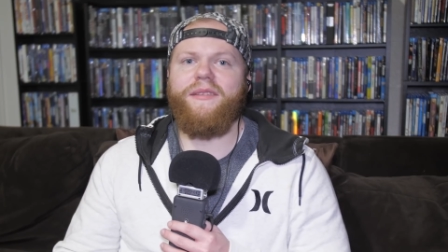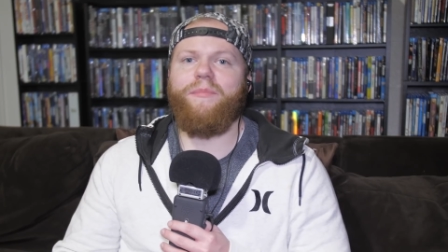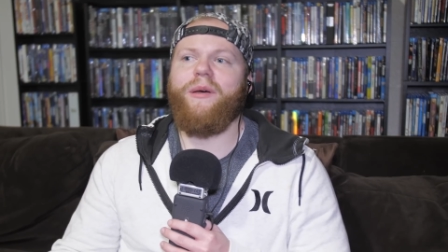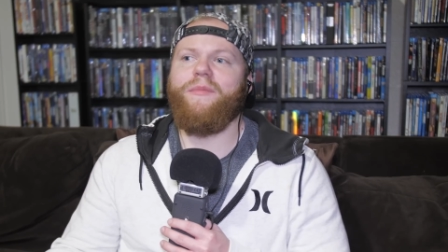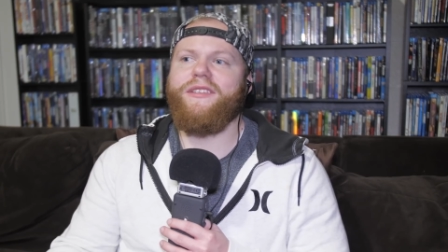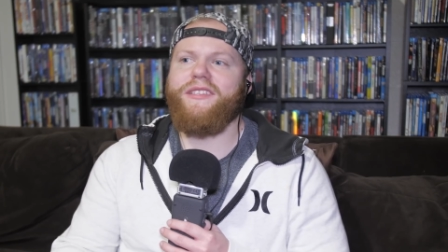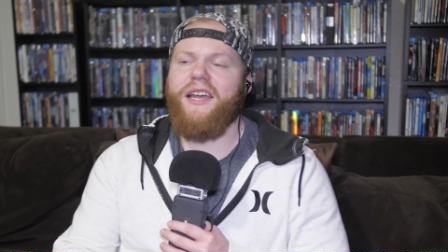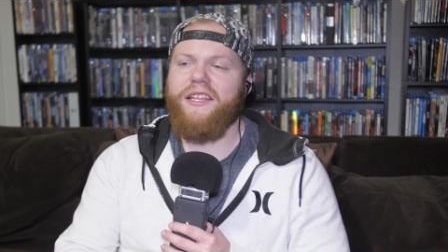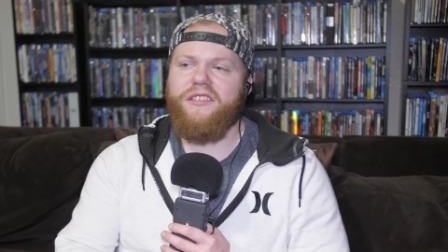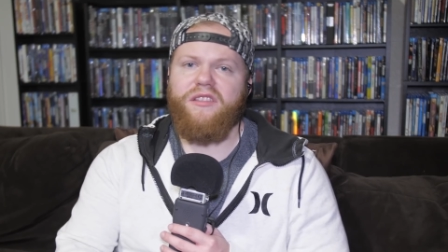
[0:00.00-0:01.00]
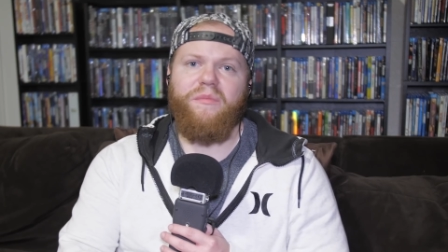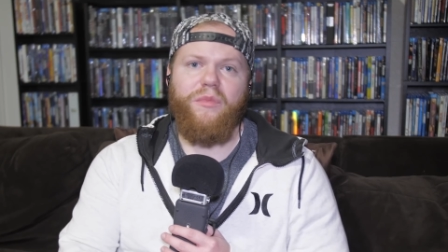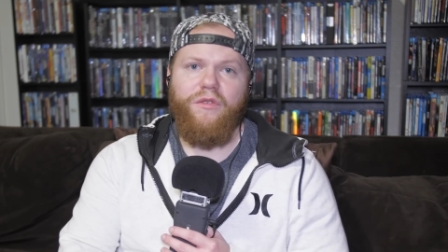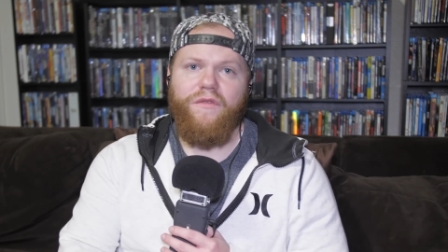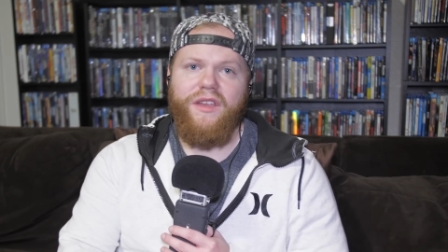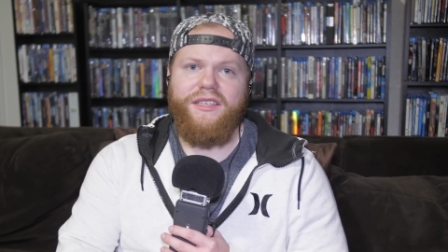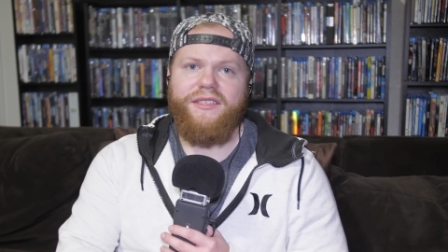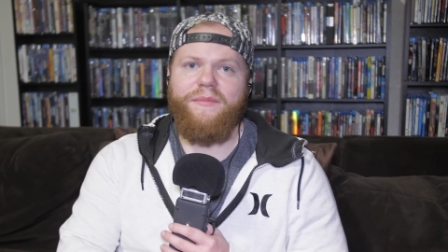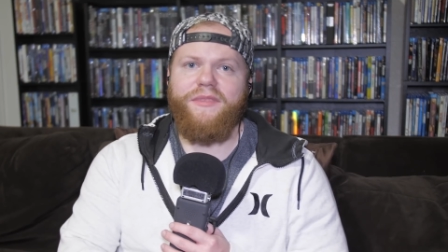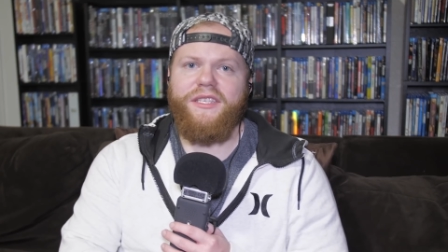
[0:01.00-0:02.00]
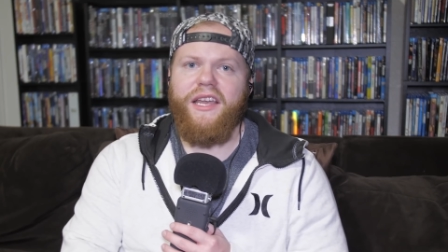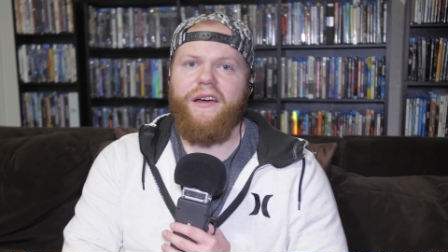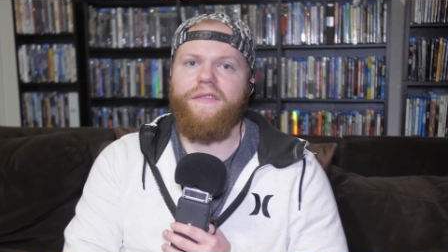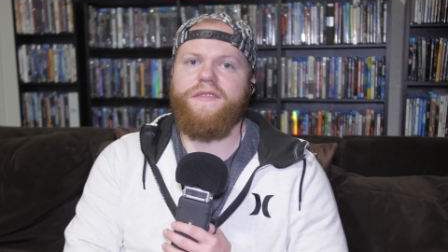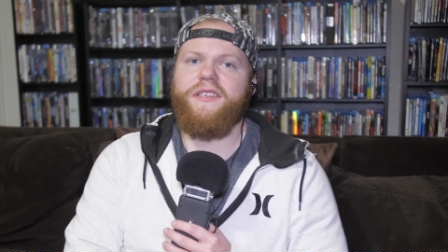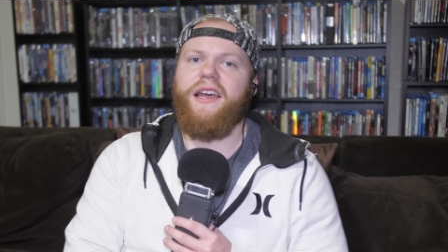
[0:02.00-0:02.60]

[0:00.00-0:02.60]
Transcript: But besides the movies themselves,